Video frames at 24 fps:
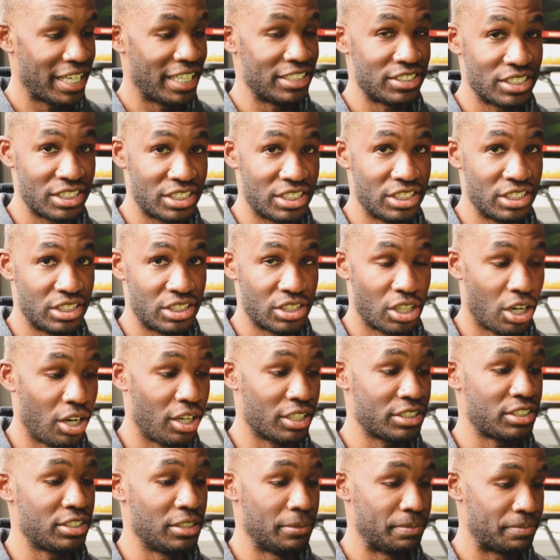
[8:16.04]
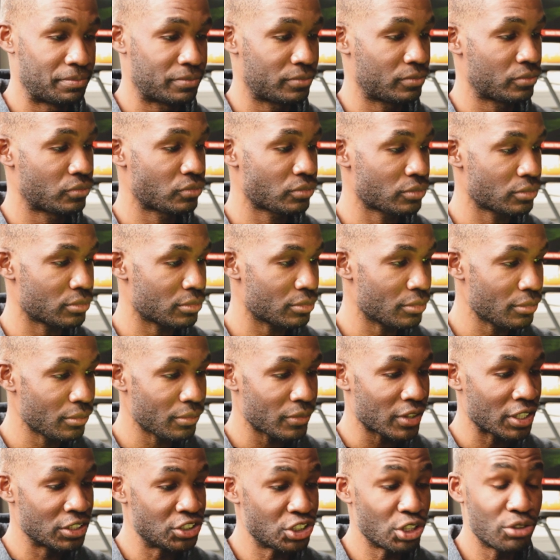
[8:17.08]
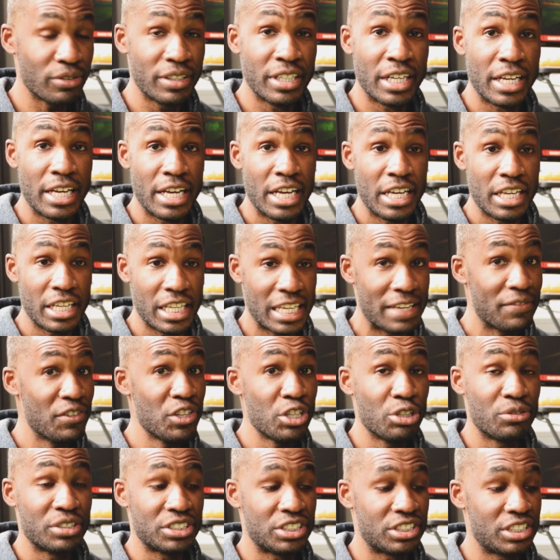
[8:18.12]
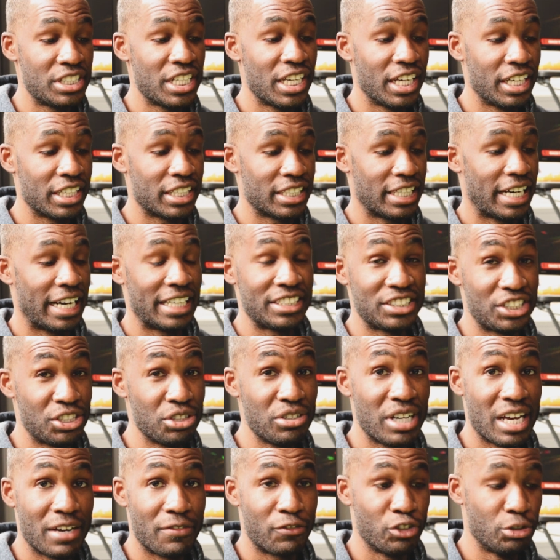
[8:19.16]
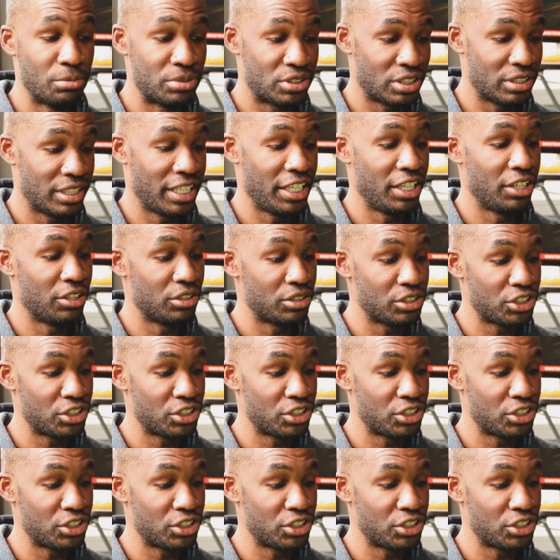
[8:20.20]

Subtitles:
asked. This is awesome. So even though it's snug, I still have room to layer.